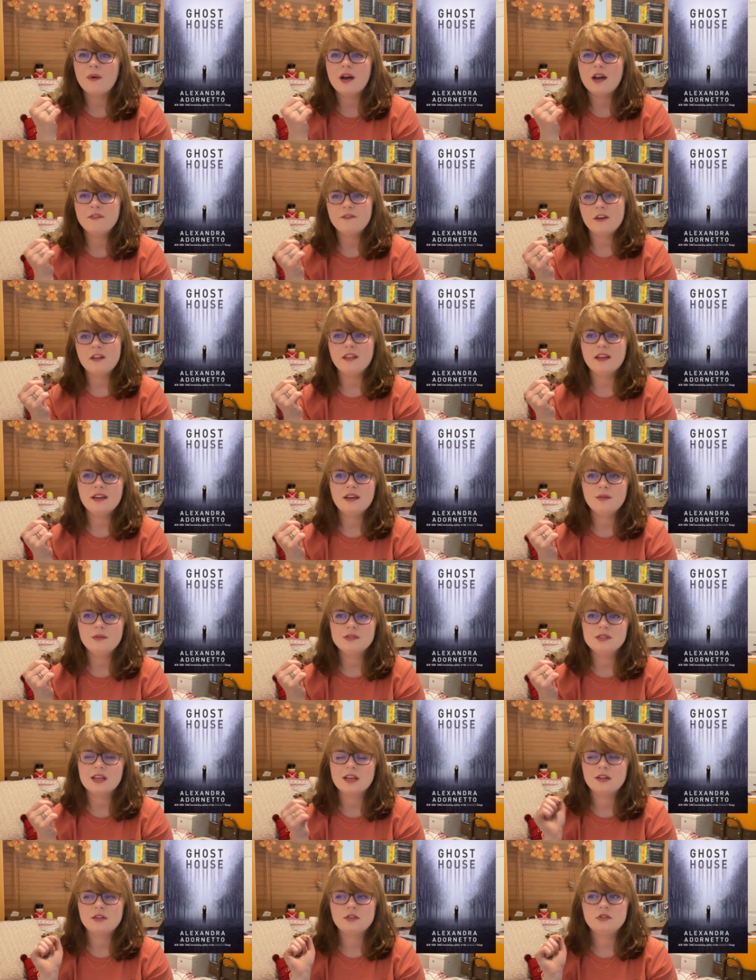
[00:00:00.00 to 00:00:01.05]
I felt like it was
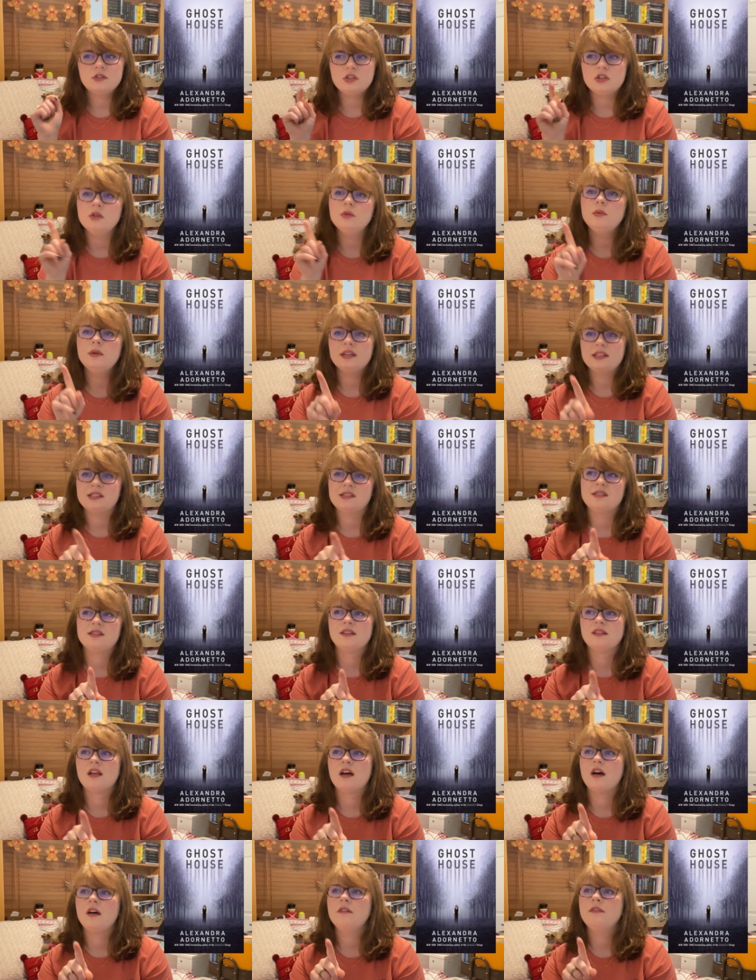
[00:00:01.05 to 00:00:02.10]
like too insta
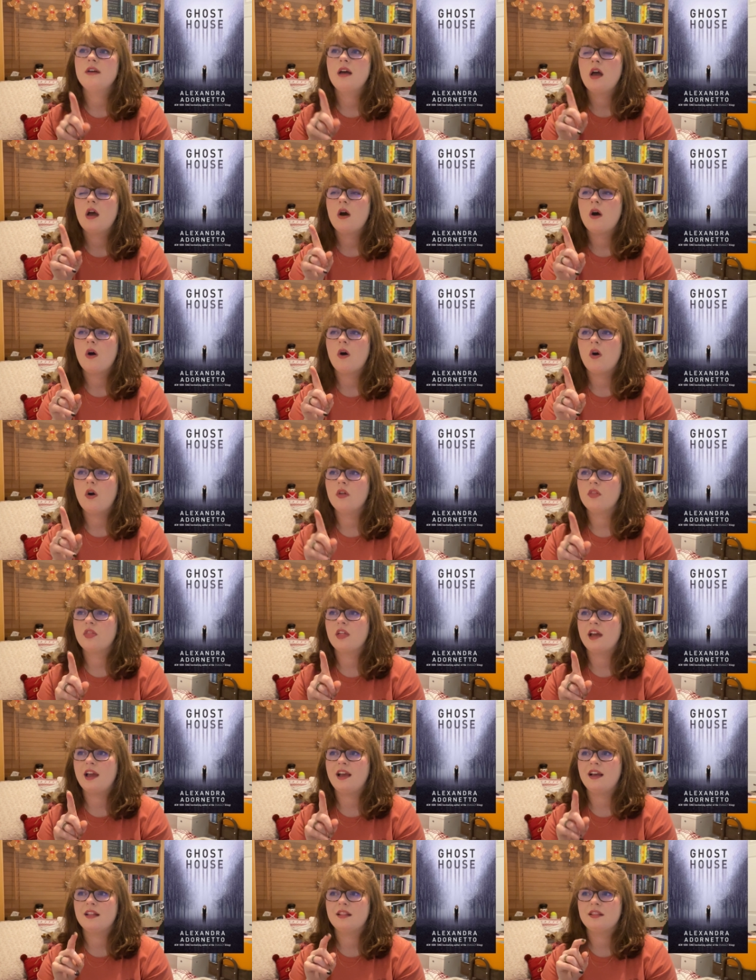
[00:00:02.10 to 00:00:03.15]
love.
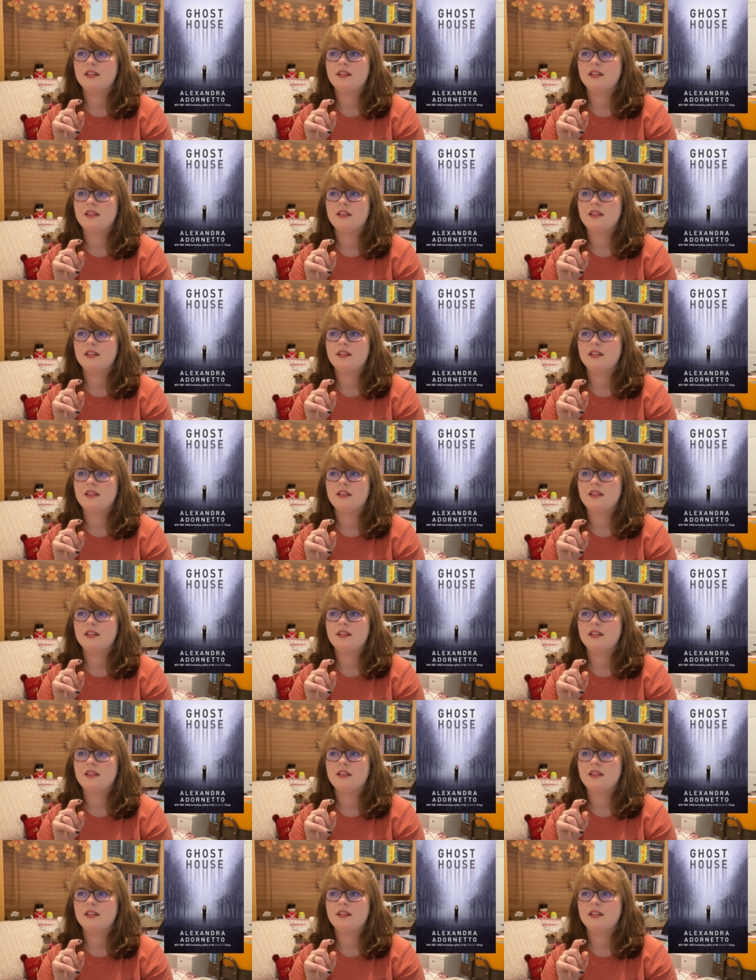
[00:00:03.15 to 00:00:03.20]
Like